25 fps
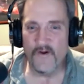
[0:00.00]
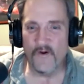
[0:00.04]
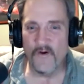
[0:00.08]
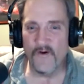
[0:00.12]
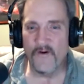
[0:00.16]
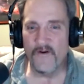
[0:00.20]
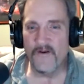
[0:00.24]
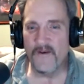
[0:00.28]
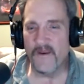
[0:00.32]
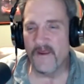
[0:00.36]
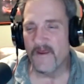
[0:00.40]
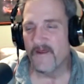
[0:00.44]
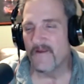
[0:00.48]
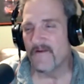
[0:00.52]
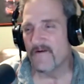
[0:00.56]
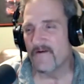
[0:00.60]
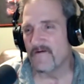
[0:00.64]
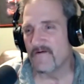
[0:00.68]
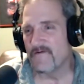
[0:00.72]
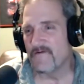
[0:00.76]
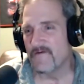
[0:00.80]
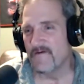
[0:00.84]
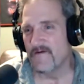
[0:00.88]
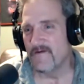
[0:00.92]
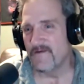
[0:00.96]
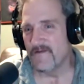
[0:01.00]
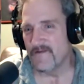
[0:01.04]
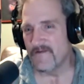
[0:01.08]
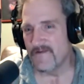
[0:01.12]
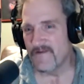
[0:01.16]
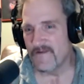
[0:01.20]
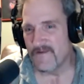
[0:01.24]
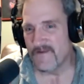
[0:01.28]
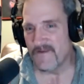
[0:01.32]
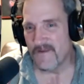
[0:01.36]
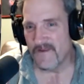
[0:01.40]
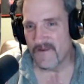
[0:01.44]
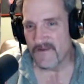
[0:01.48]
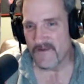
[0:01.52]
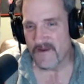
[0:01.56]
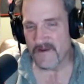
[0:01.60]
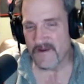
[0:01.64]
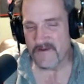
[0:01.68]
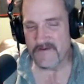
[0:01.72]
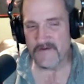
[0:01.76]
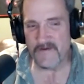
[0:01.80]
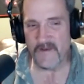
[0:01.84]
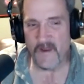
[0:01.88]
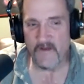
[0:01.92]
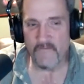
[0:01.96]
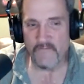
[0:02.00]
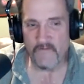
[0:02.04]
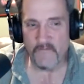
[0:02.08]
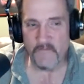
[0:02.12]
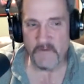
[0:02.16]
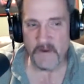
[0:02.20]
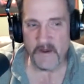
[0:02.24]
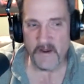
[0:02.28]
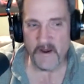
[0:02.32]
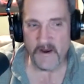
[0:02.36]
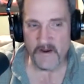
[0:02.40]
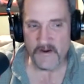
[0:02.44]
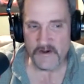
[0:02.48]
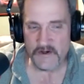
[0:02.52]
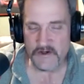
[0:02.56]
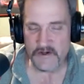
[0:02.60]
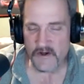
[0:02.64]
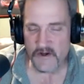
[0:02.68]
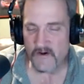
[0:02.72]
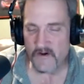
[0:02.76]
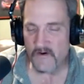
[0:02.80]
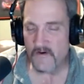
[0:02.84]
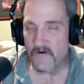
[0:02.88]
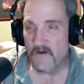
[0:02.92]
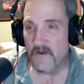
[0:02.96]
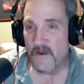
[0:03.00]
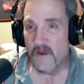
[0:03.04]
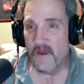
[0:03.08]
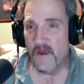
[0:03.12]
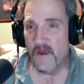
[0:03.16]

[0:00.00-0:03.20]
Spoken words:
Gordon Anderson, thanks a lot for being on the show.